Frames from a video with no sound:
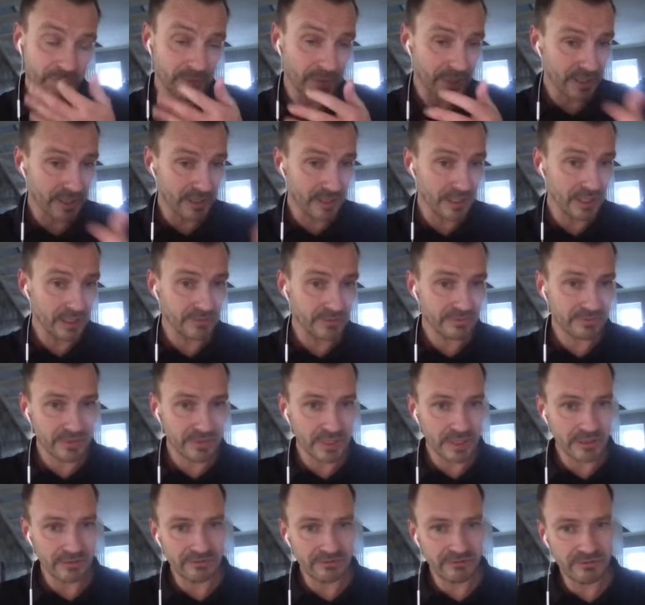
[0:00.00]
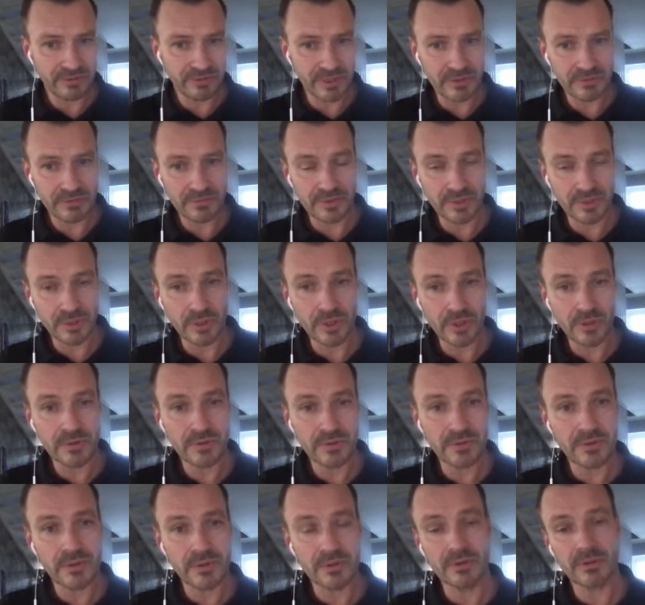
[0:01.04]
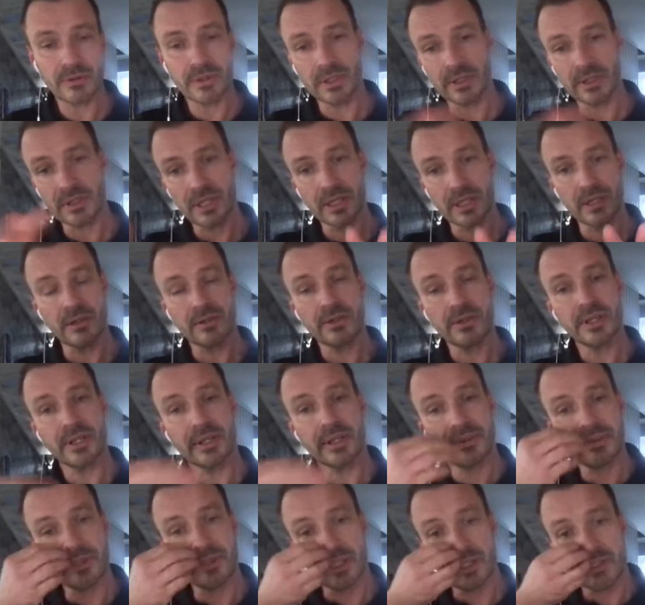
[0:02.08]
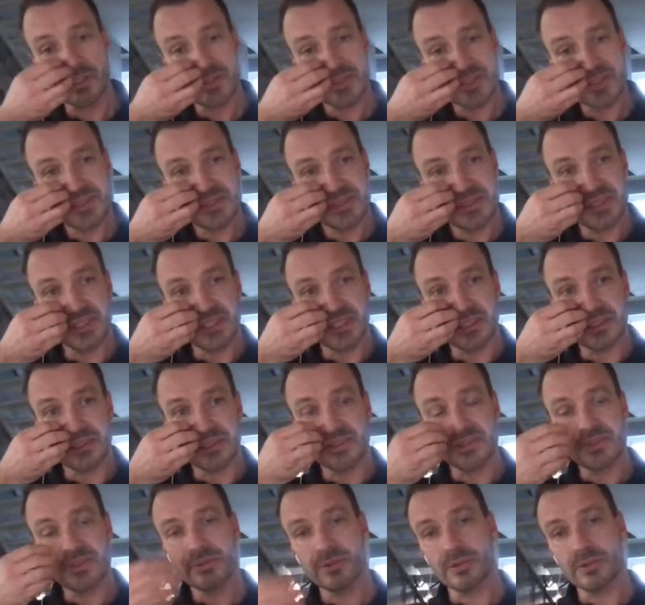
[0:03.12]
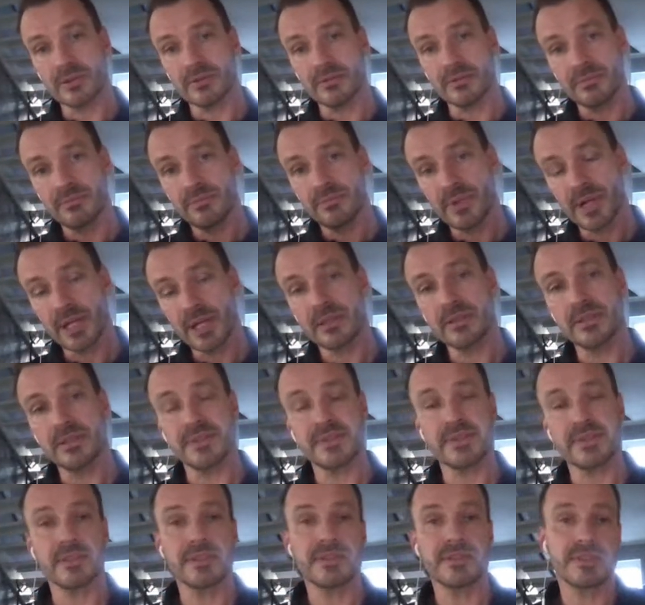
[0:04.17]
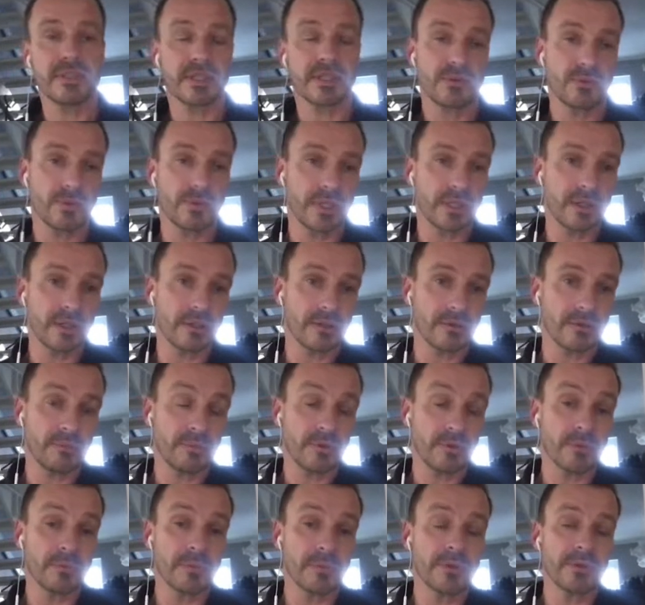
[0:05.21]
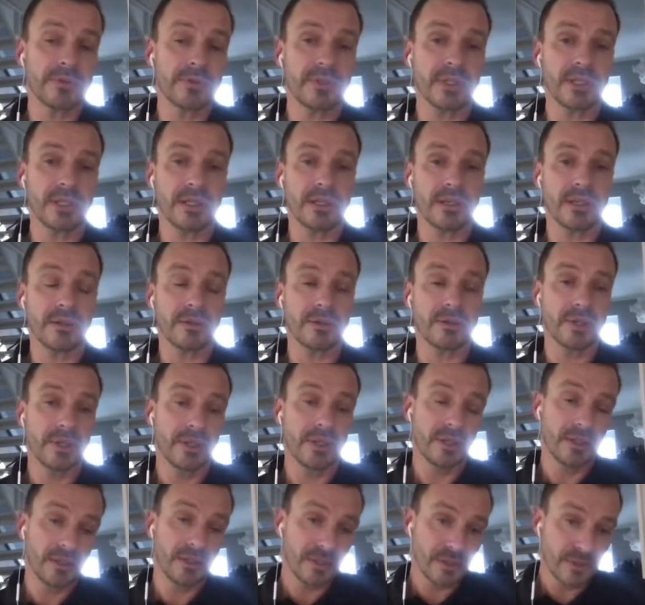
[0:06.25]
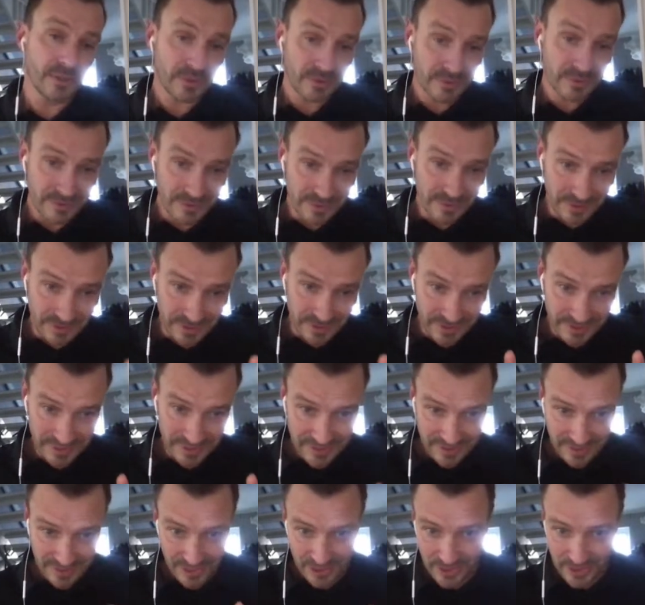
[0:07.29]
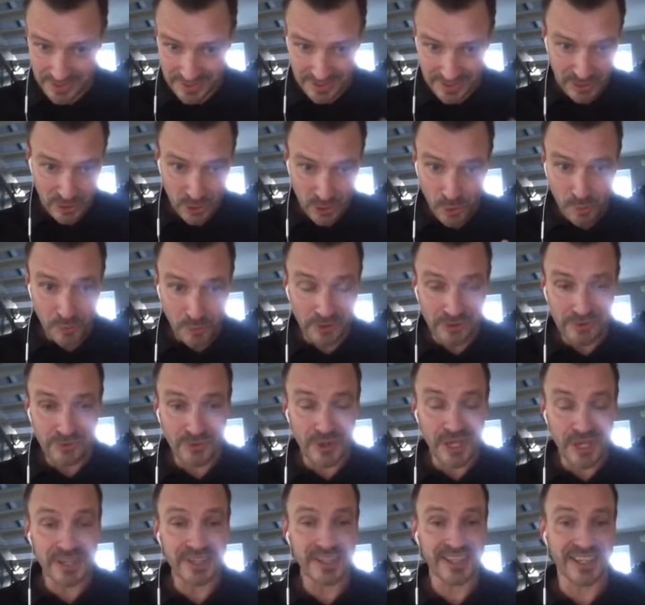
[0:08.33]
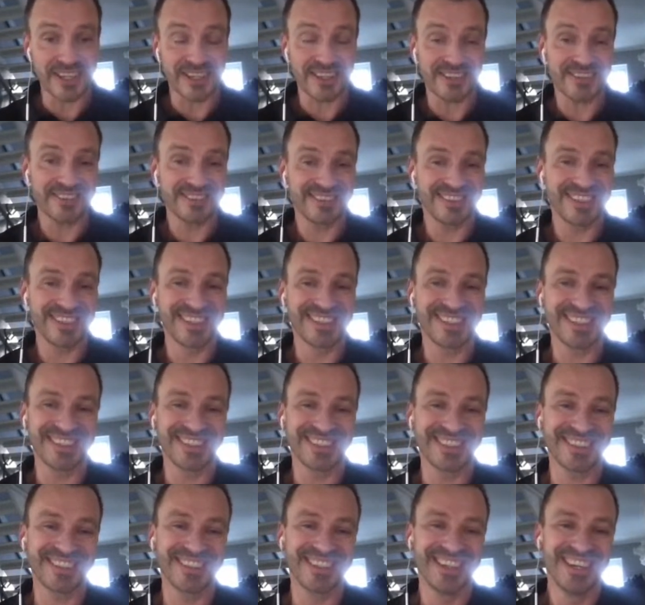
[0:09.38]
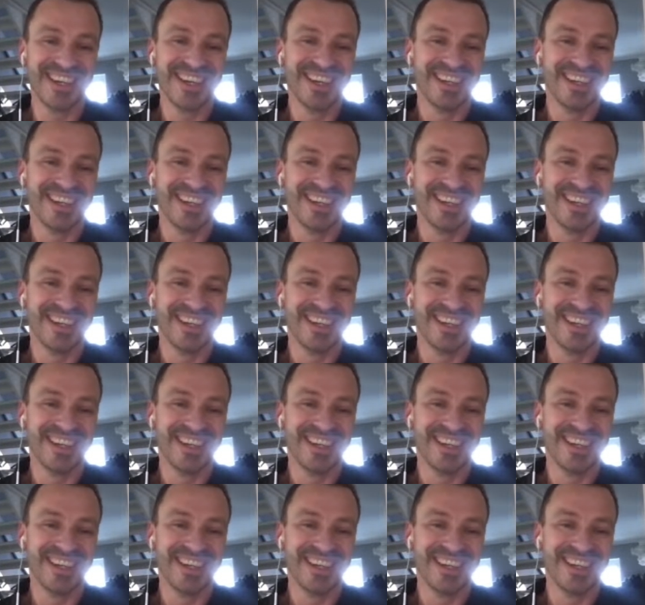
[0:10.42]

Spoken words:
But if you go through and look at these sort of practices that we are promoting here, there is a common thread here. Mm-hmm.